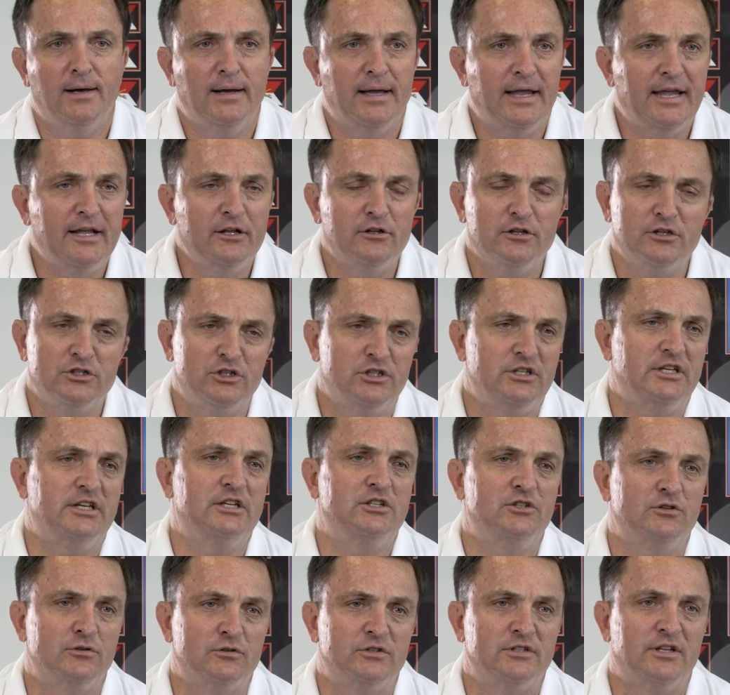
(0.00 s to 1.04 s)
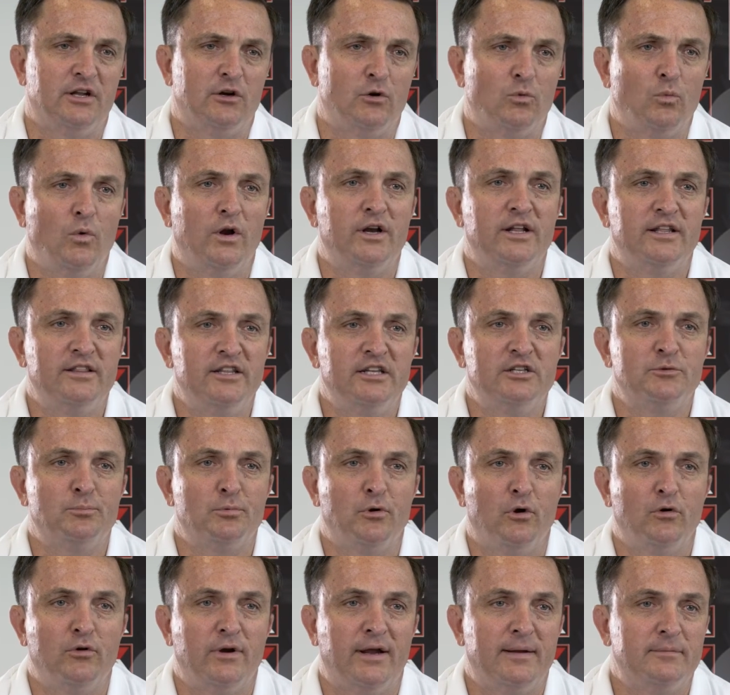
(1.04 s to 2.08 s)
English teachers that are running these
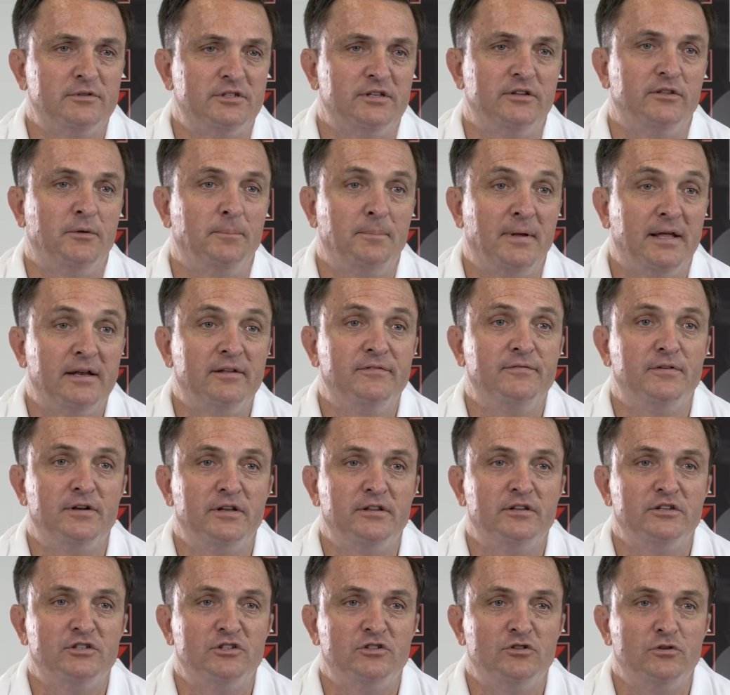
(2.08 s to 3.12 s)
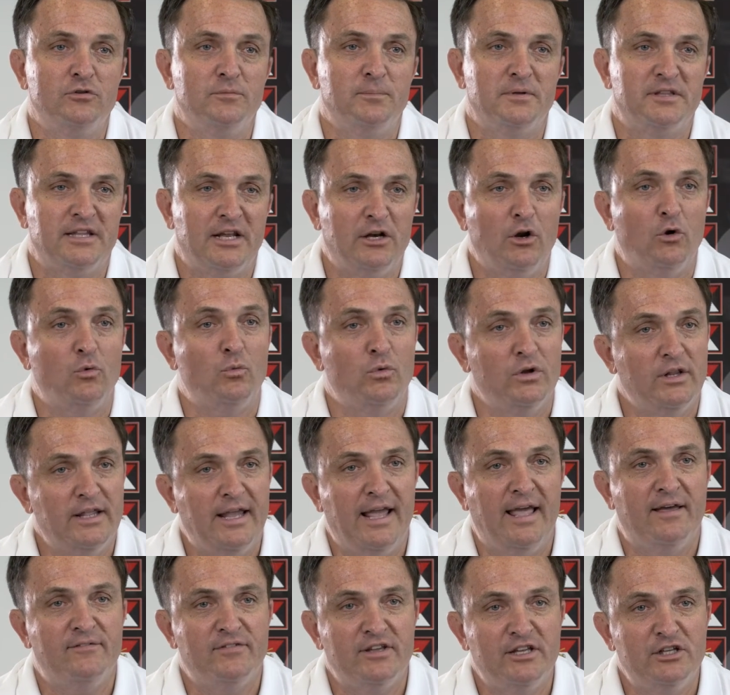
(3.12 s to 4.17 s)
programs to the benefit of the student, but they don't really
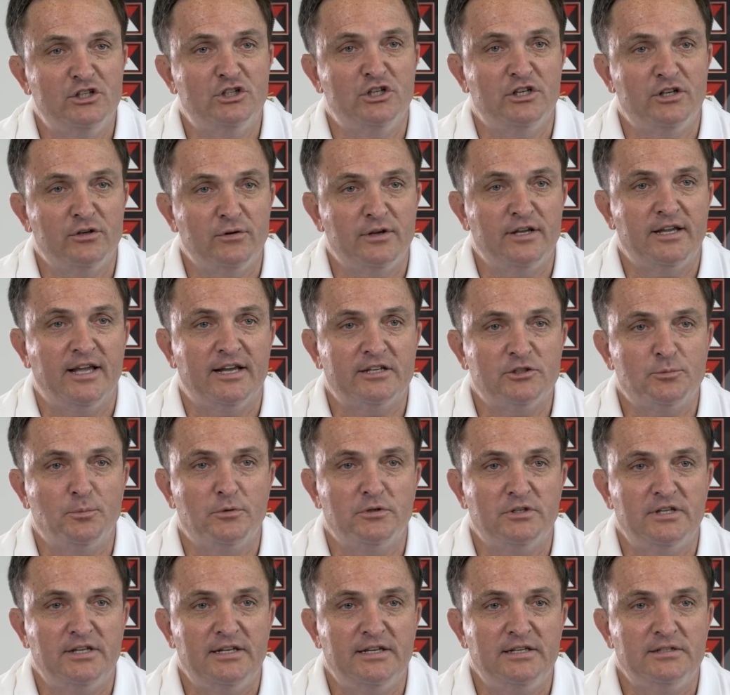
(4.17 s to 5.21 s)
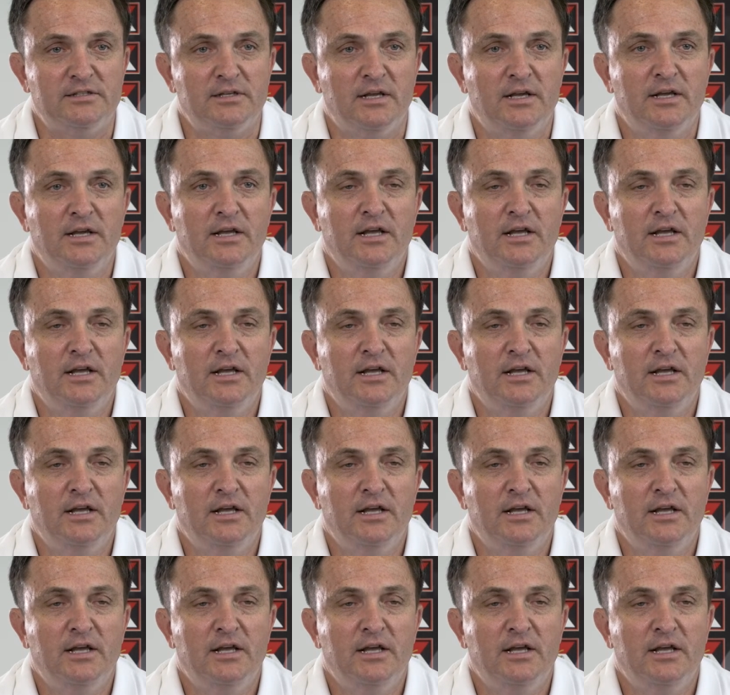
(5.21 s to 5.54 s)
have engineering expertise.